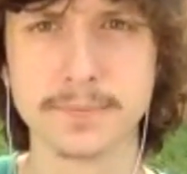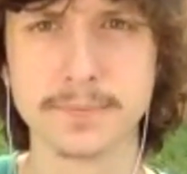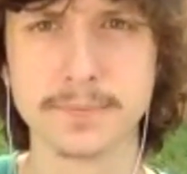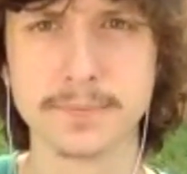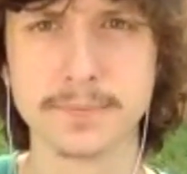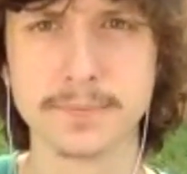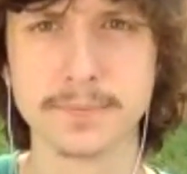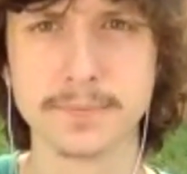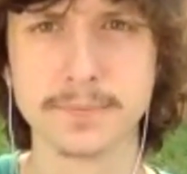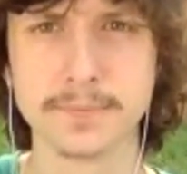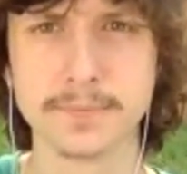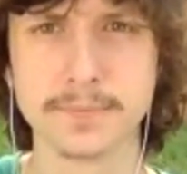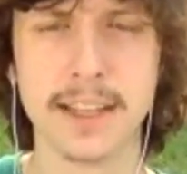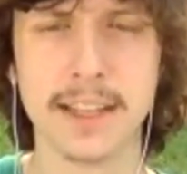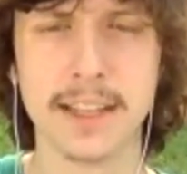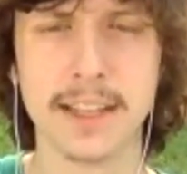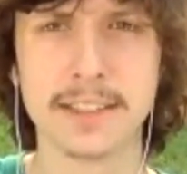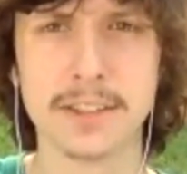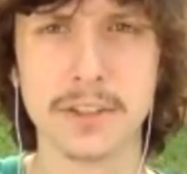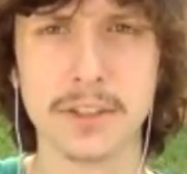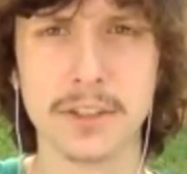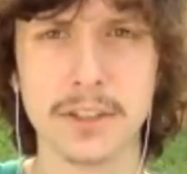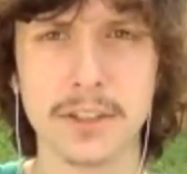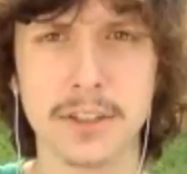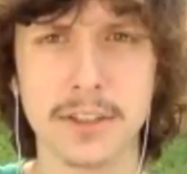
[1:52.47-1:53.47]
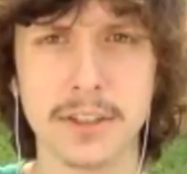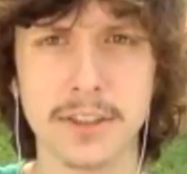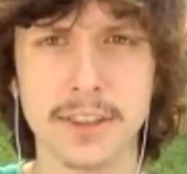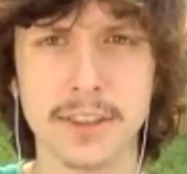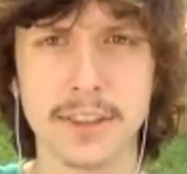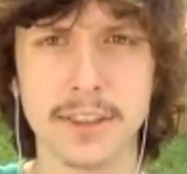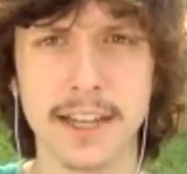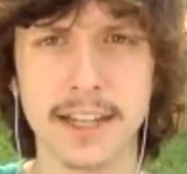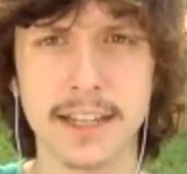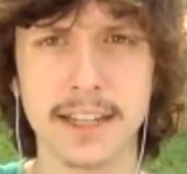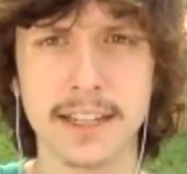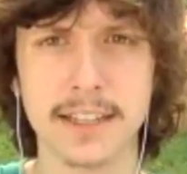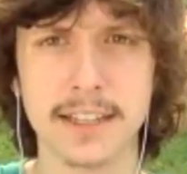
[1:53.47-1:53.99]
that's
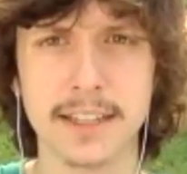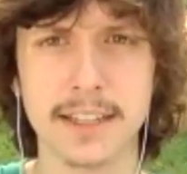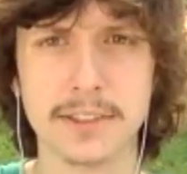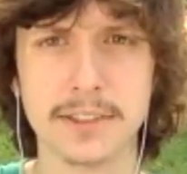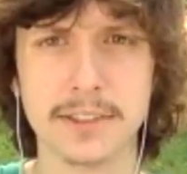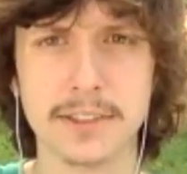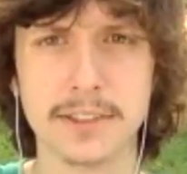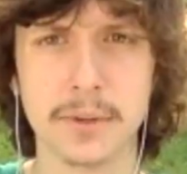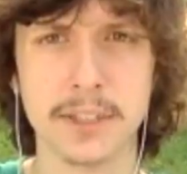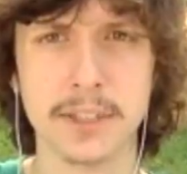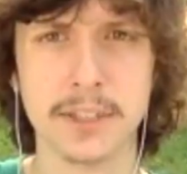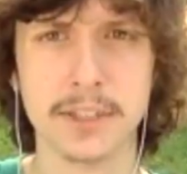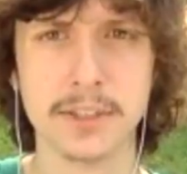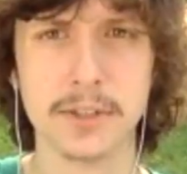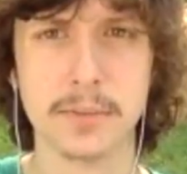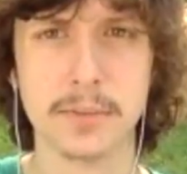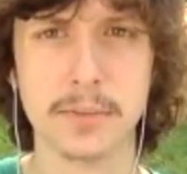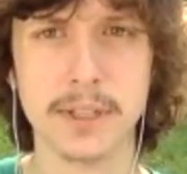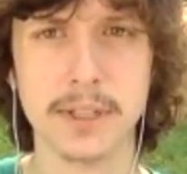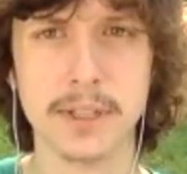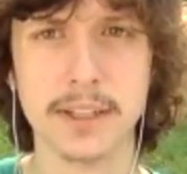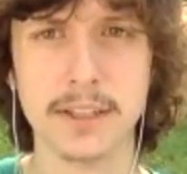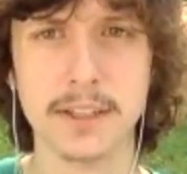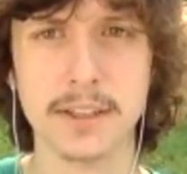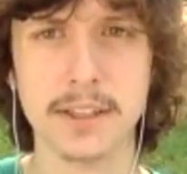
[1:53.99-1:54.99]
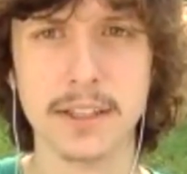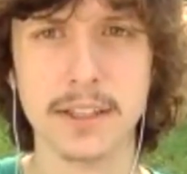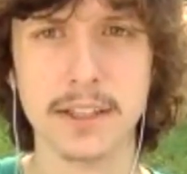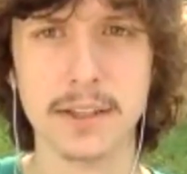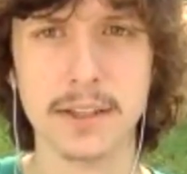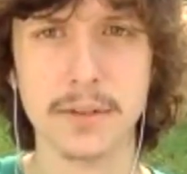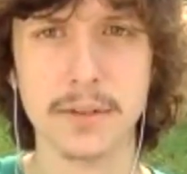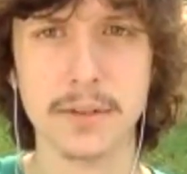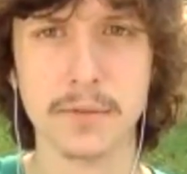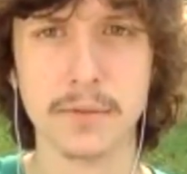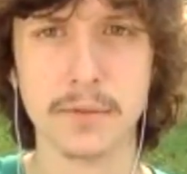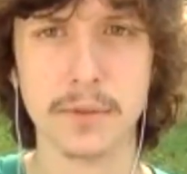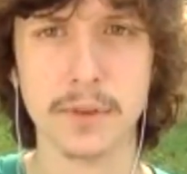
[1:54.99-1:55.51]
going to be
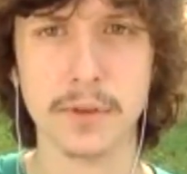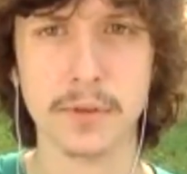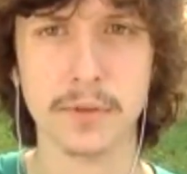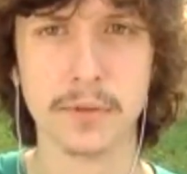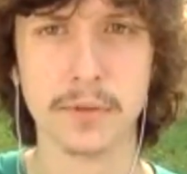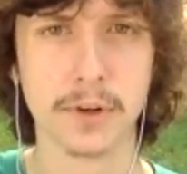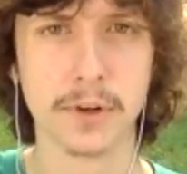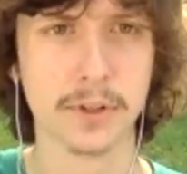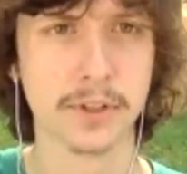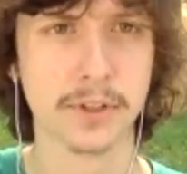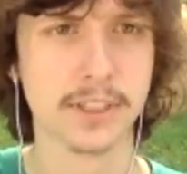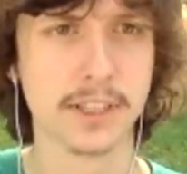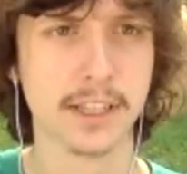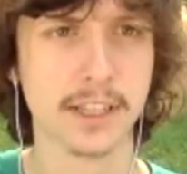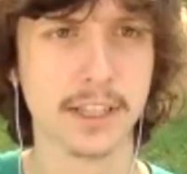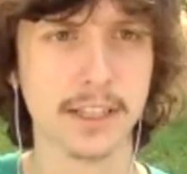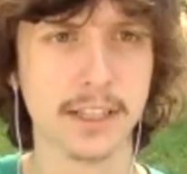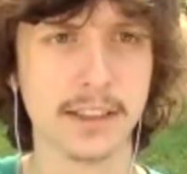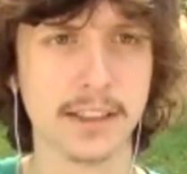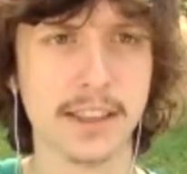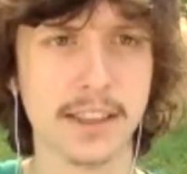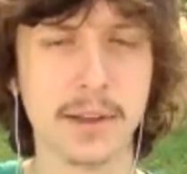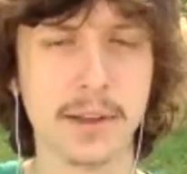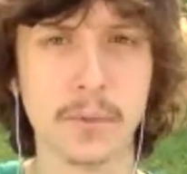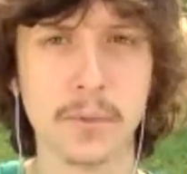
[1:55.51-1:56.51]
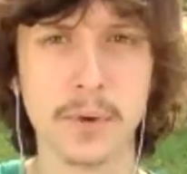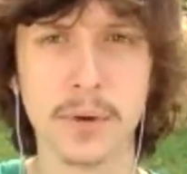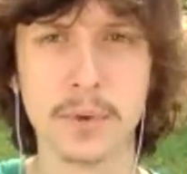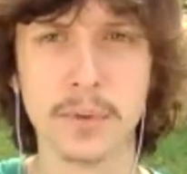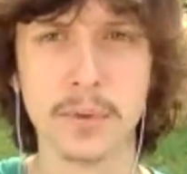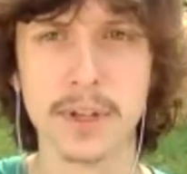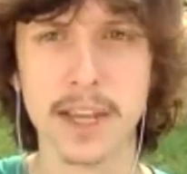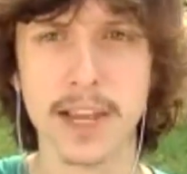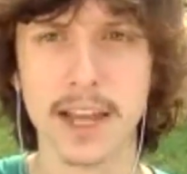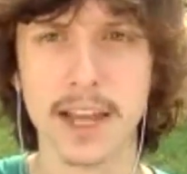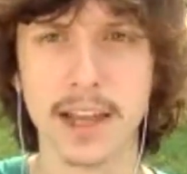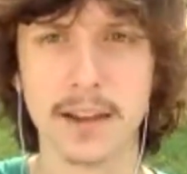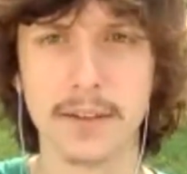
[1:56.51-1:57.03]
the first thing. Then what we
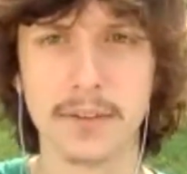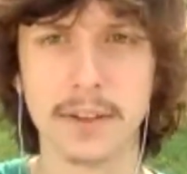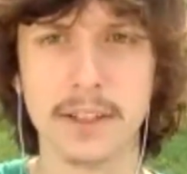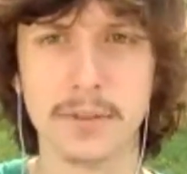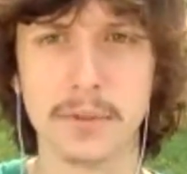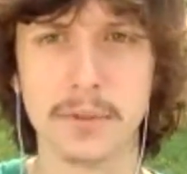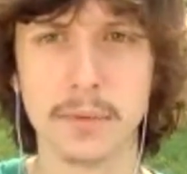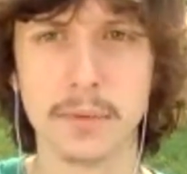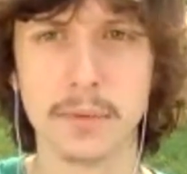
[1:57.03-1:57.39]
have is